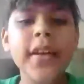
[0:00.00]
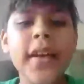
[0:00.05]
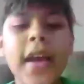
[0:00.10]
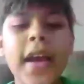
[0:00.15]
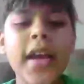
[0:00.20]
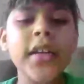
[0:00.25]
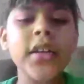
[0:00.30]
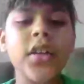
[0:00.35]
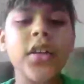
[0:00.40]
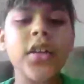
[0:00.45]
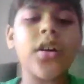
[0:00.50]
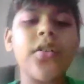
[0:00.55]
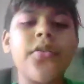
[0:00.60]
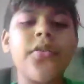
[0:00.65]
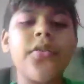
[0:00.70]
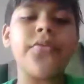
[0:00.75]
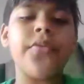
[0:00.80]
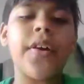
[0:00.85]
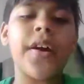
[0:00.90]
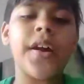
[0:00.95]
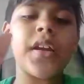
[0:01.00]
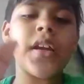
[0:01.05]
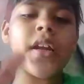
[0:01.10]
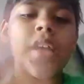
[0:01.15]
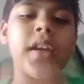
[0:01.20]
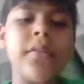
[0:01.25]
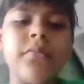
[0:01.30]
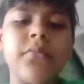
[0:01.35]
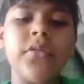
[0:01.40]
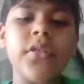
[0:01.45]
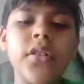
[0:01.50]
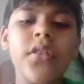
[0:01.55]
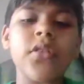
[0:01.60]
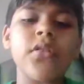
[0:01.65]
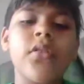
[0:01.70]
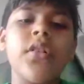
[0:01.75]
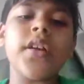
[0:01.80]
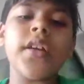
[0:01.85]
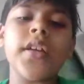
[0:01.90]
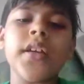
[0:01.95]
will get off while I'm
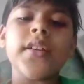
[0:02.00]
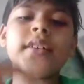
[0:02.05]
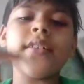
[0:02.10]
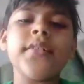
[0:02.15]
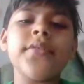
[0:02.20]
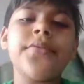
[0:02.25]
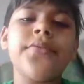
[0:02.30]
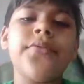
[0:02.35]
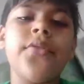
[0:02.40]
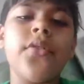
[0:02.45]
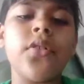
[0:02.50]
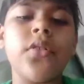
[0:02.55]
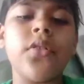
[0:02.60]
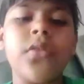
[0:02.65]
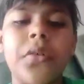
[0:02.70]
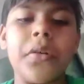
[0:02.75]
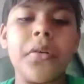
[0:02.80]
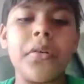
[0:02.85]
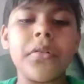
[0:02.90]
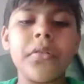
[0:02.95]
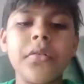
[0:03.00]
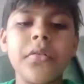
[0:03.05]
going in phone.